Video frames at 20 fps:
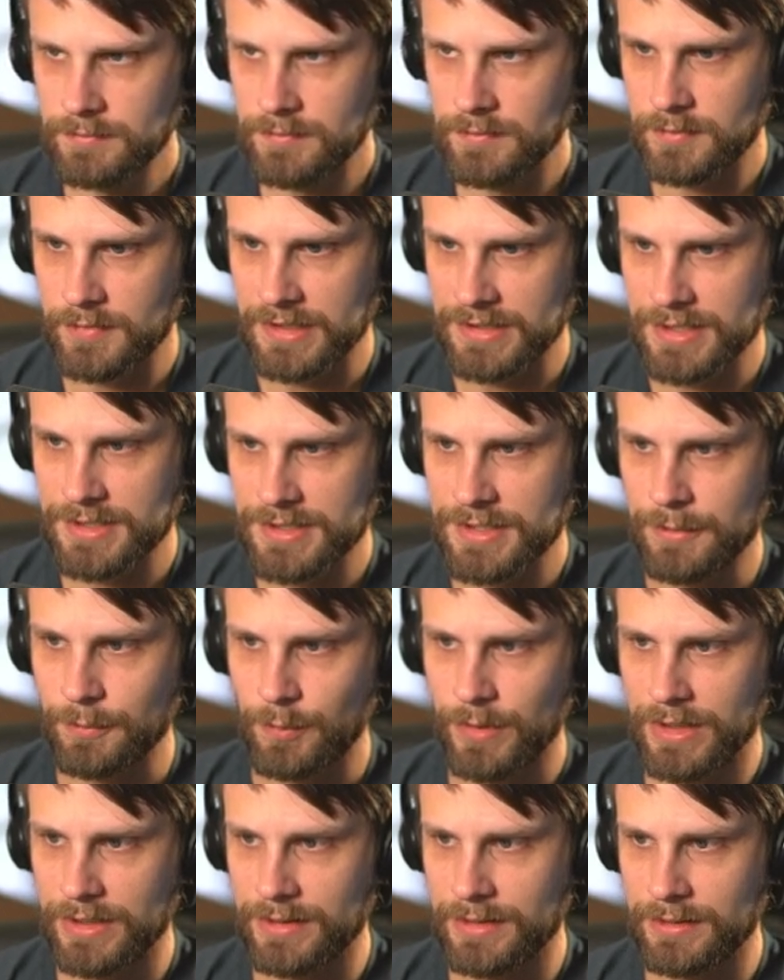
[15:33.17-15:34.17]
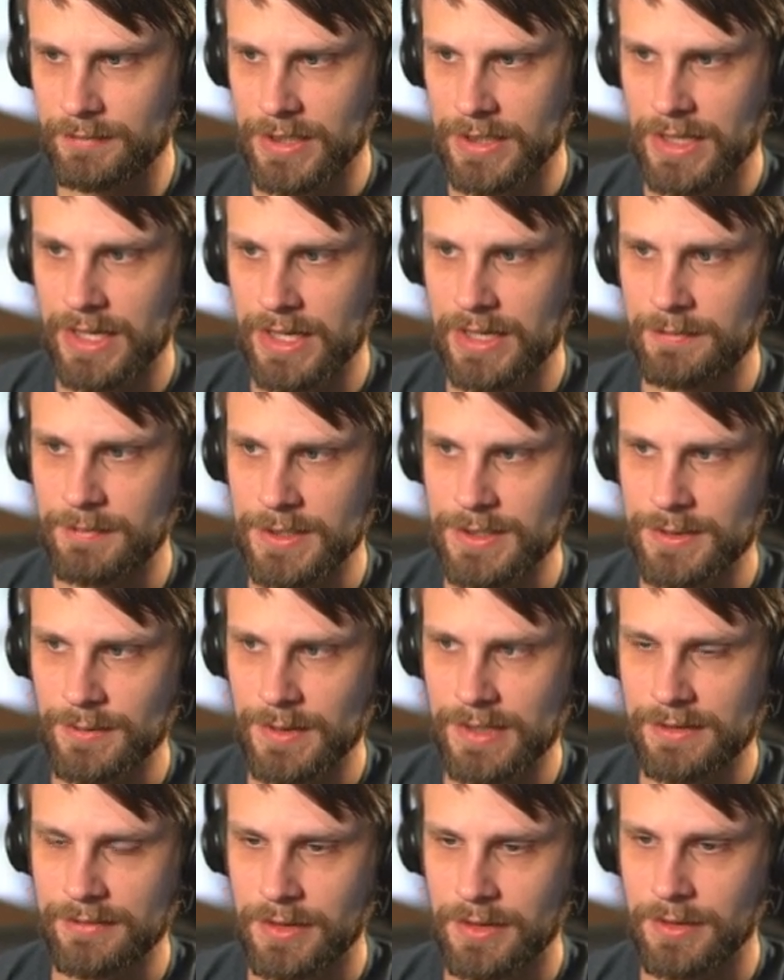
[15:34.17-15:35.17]
it doesn't win them the game because we
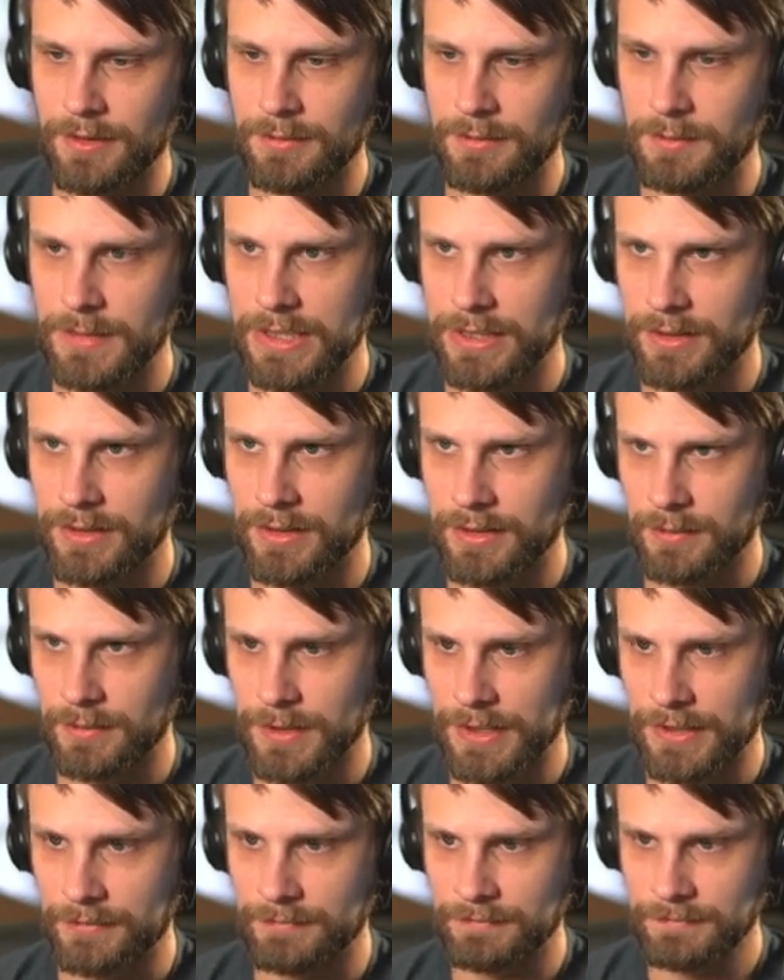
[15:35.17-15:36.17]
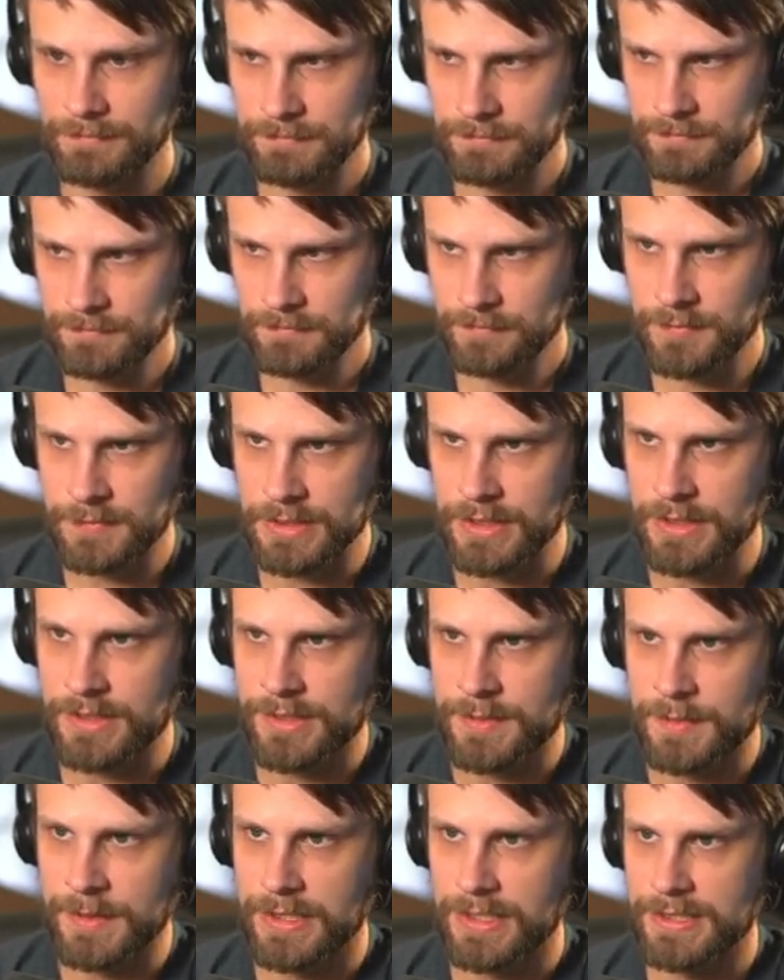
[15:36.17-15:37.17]
have our own meat hook, but
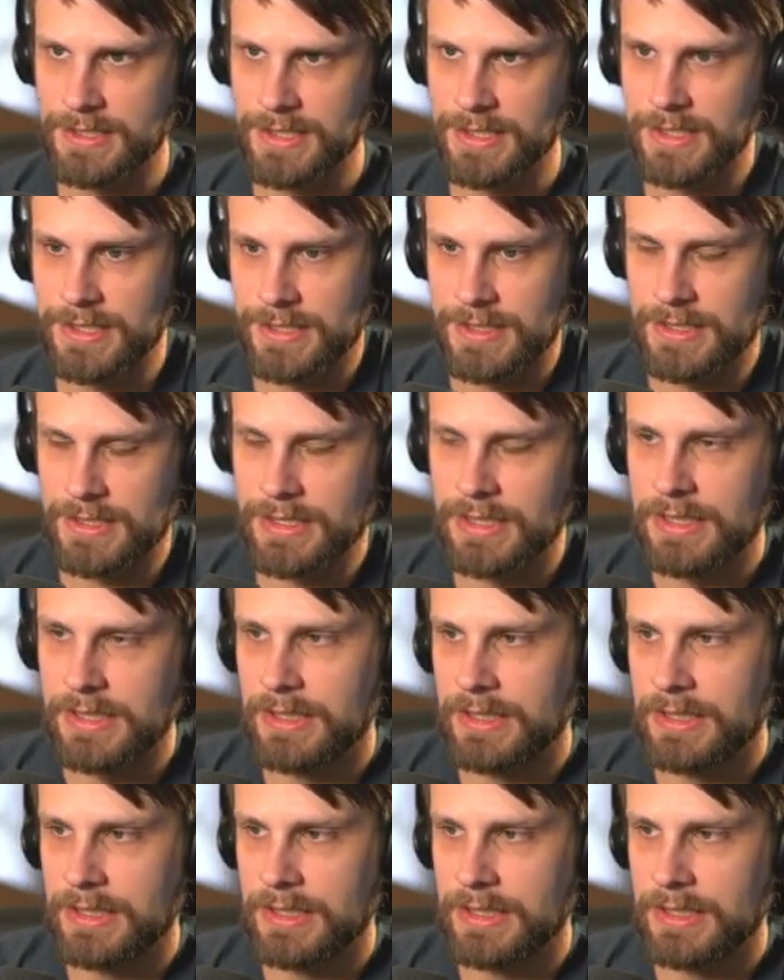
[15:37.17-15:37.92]
excuse me, it does